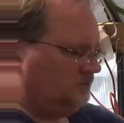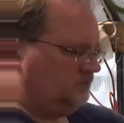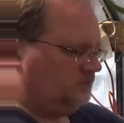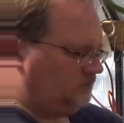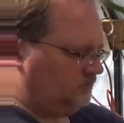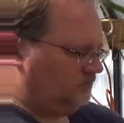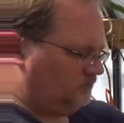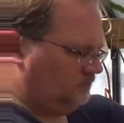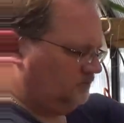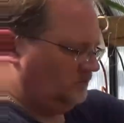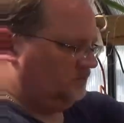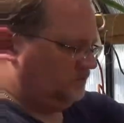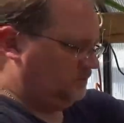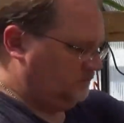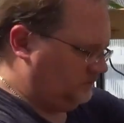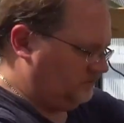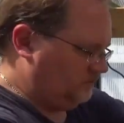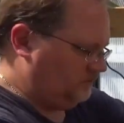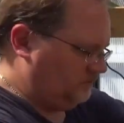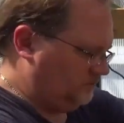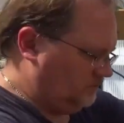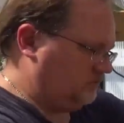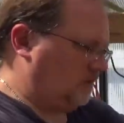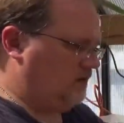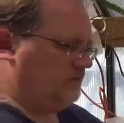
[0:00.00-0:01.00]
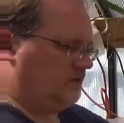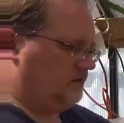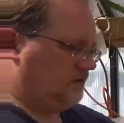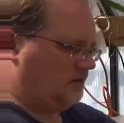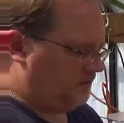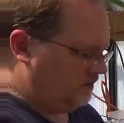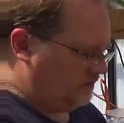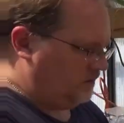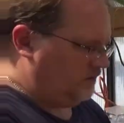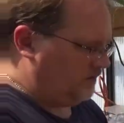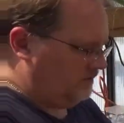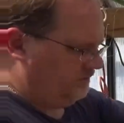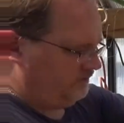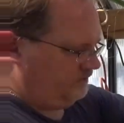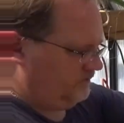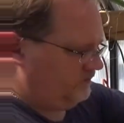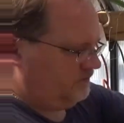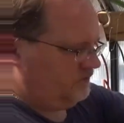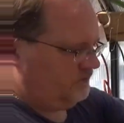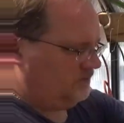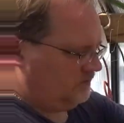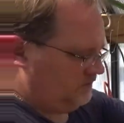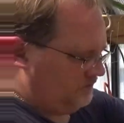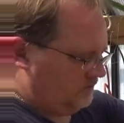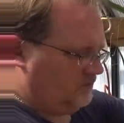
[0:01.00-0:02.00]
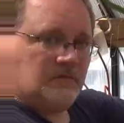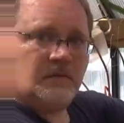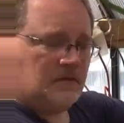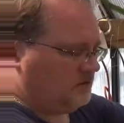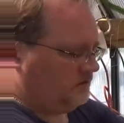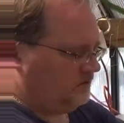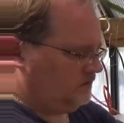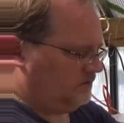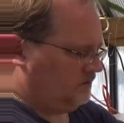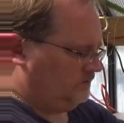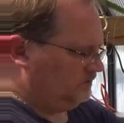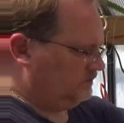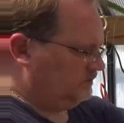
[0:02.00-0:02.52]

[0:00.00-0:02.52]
to make with regular potting soil and